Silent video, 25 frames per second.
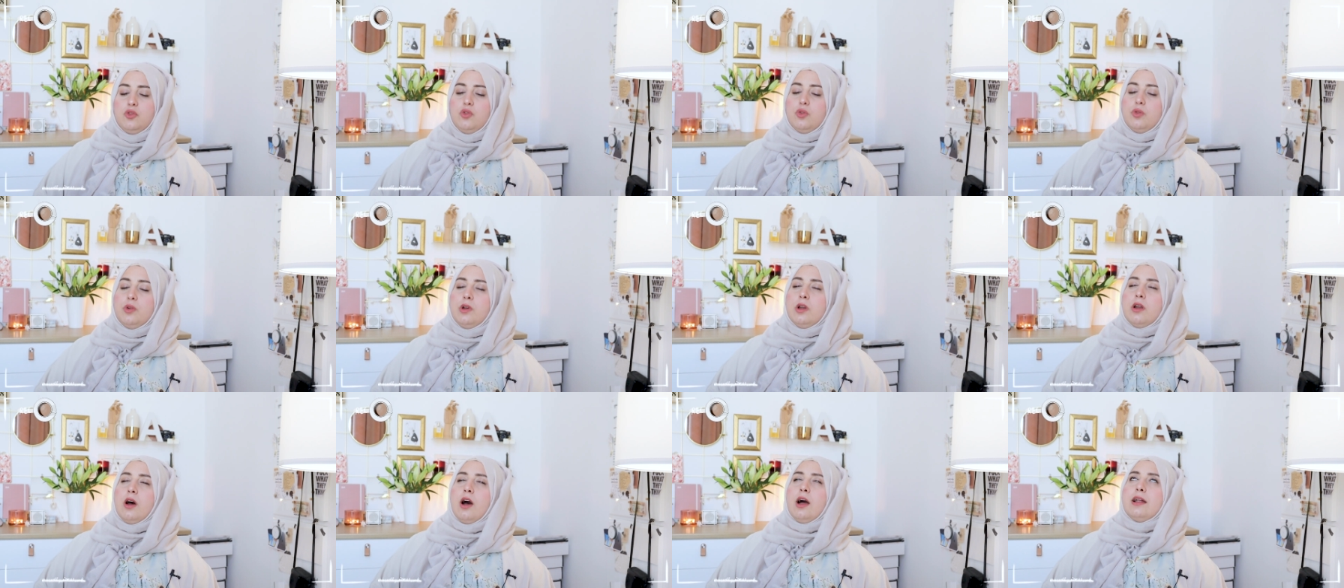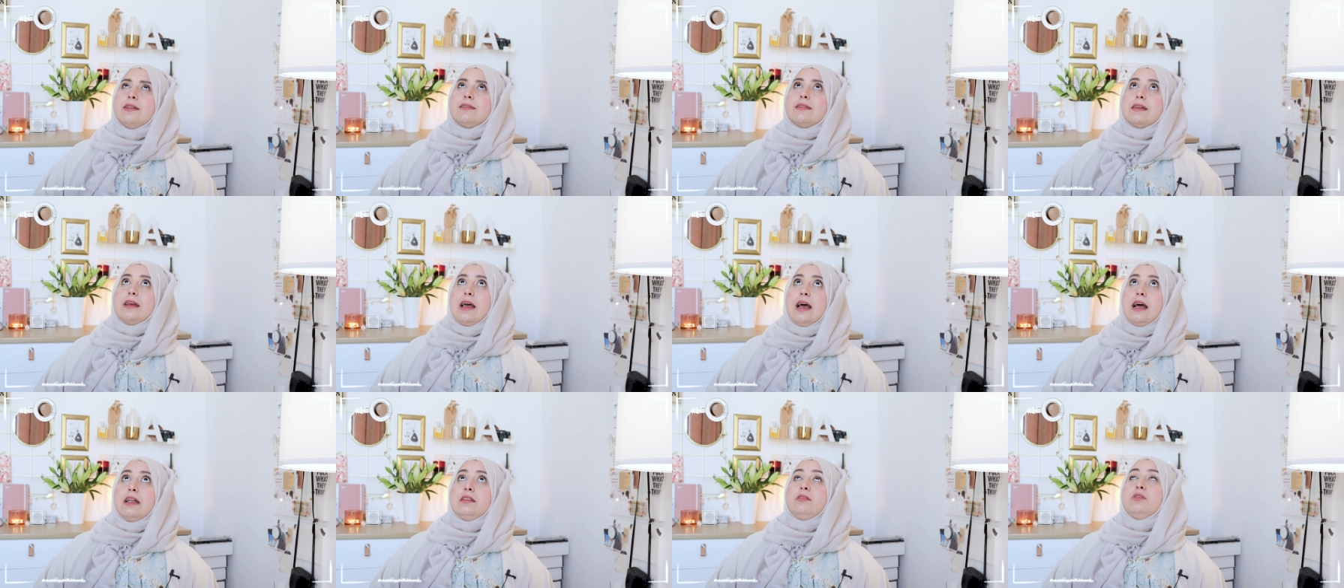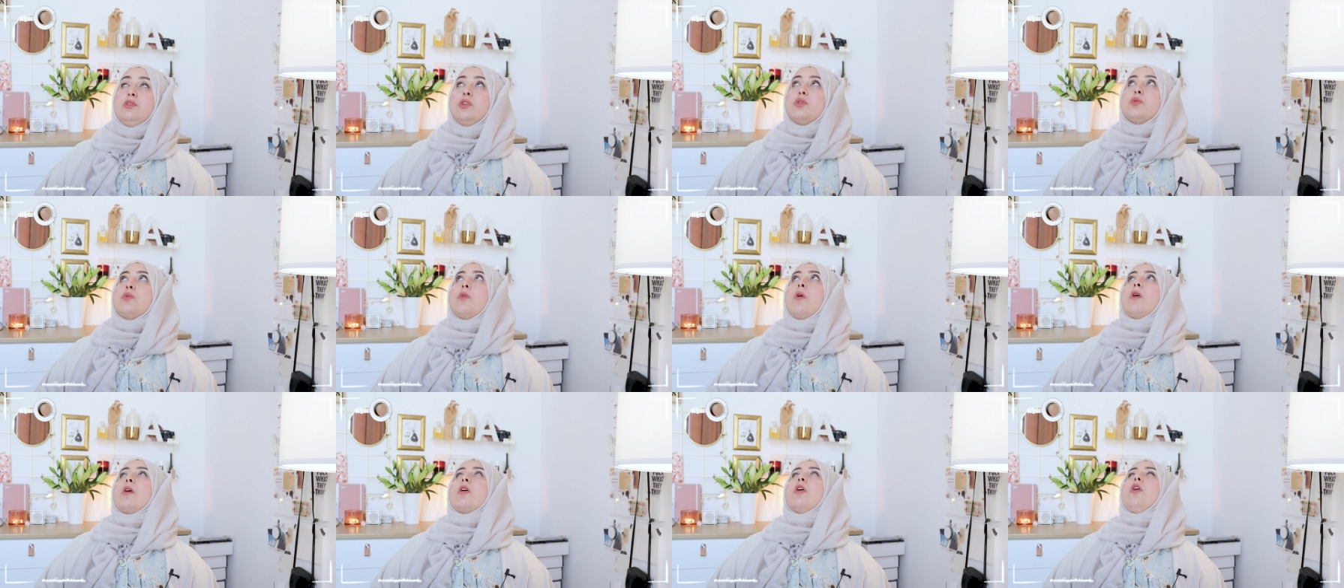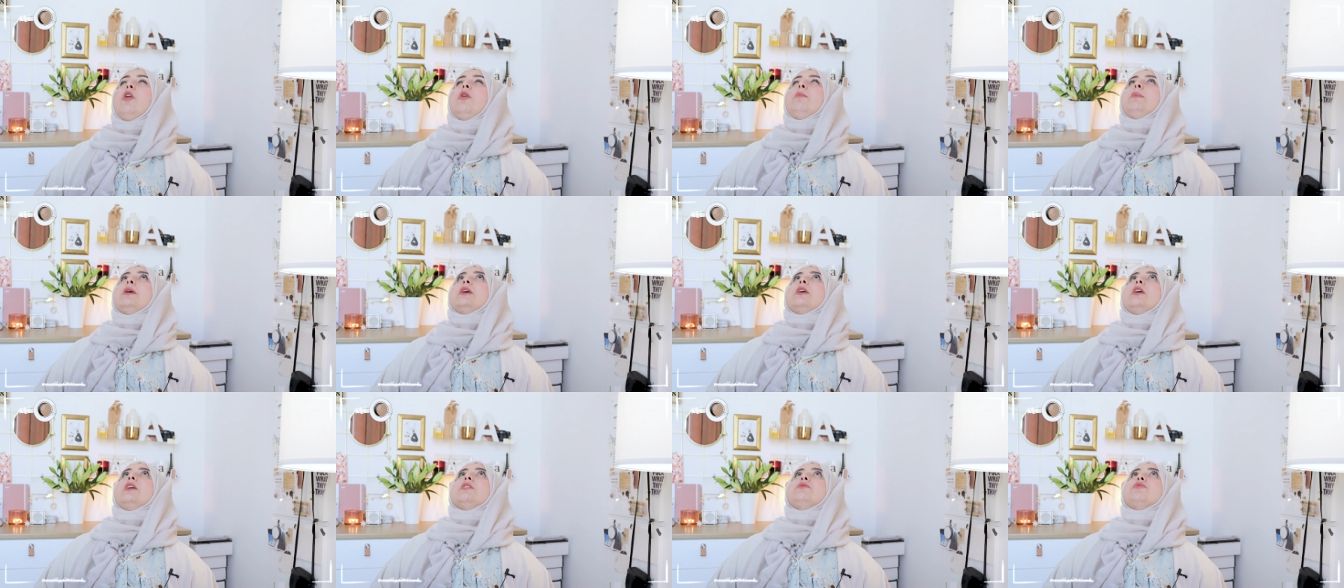Do not add your work. Oh
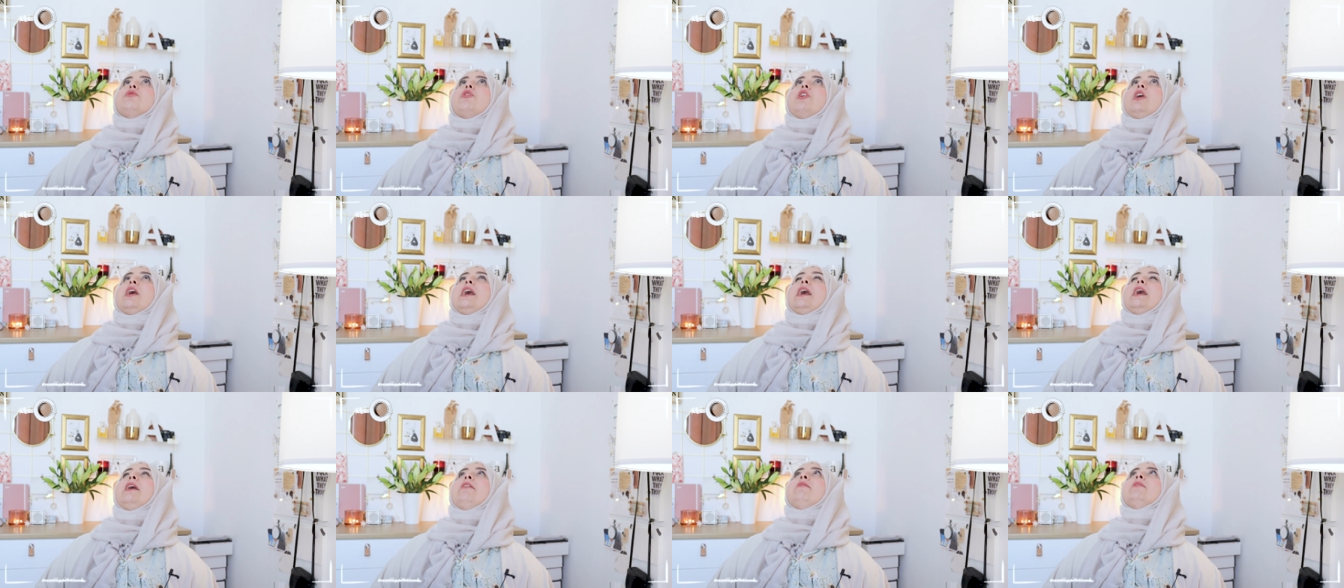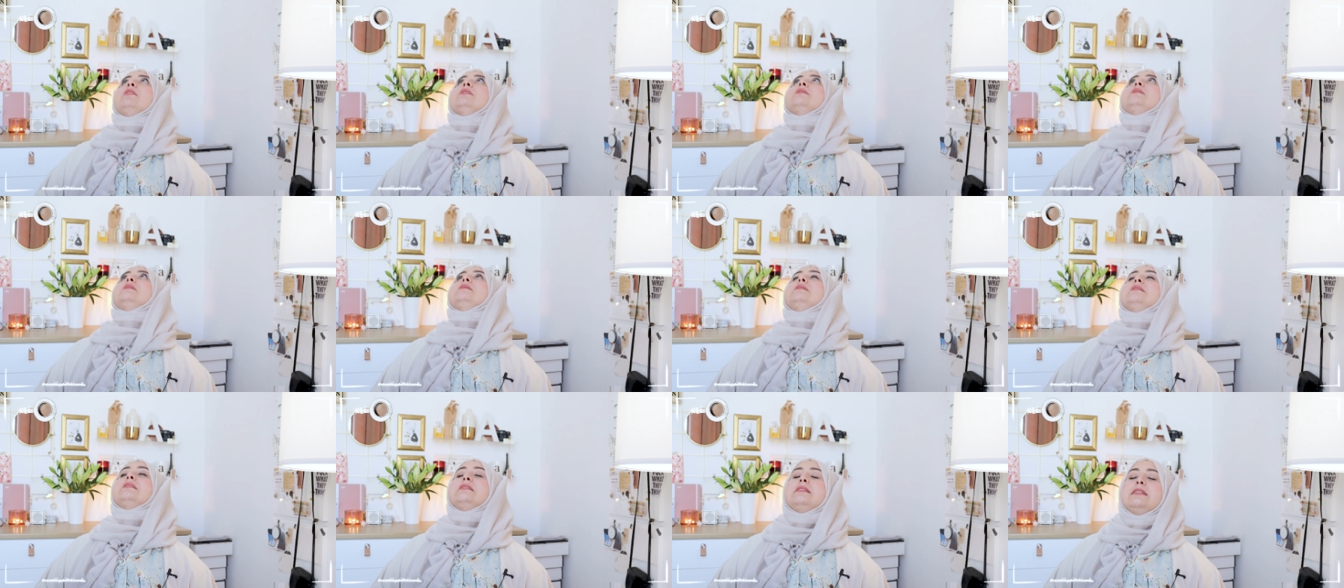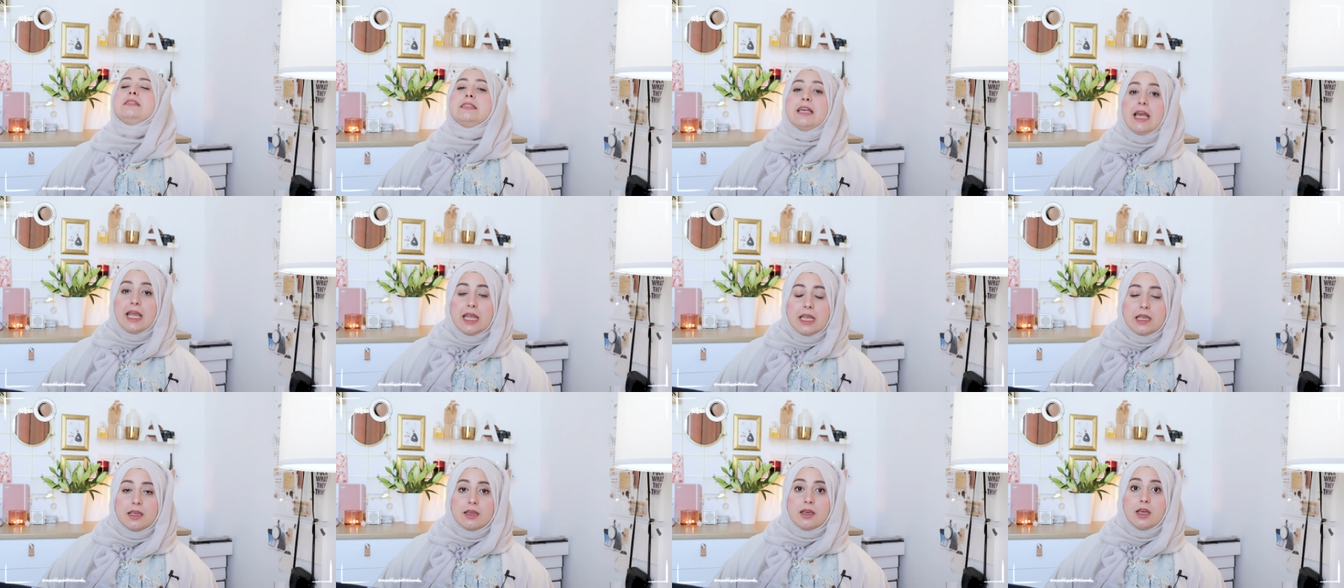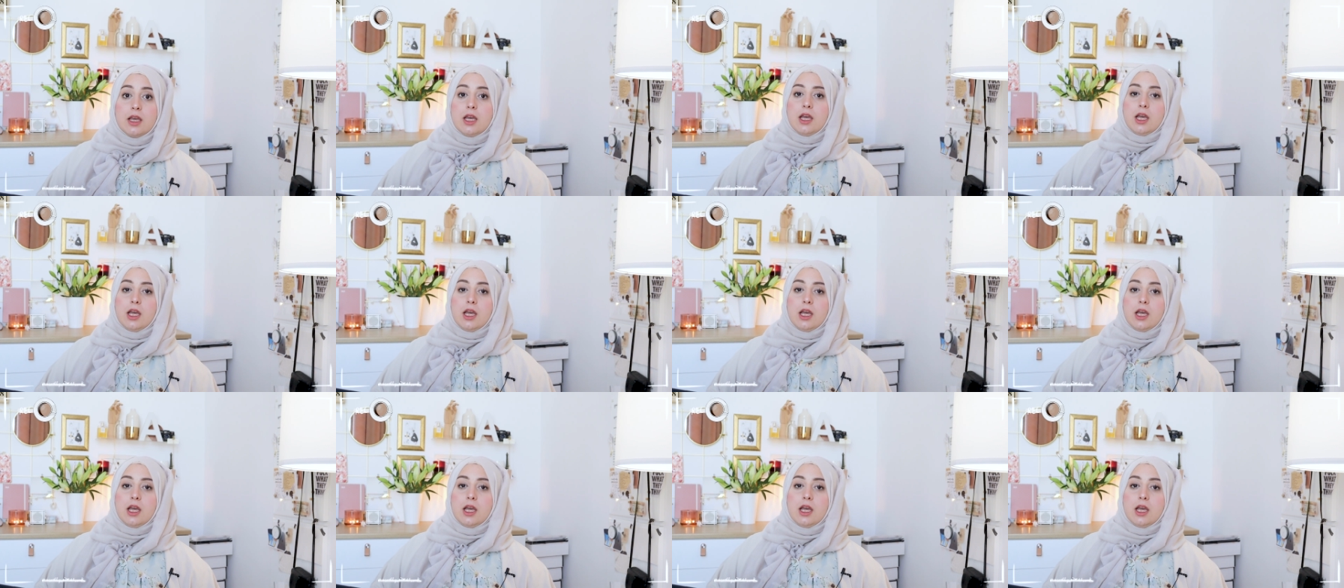my God, for heaven's sake.